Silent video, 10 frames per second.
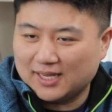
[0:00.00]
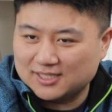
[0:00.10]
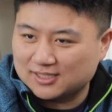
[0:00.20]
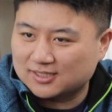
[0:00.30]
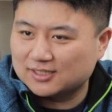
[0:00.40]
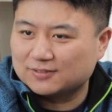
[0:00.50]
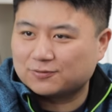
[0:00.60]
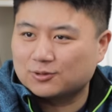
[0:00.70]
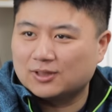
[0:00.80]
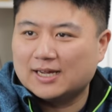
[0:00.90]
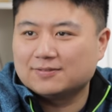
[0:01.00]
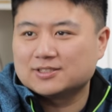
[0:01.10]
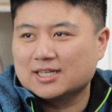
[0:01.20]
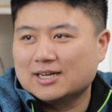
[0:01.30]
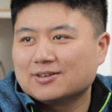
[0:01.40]
basically for
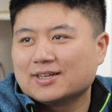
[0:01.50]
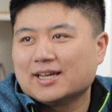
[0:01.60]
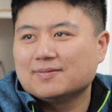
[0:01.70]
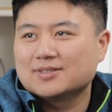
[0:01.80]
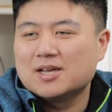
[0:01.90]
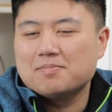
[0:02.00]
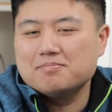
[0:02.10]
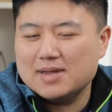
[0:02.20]
lifestyle games. Yeah.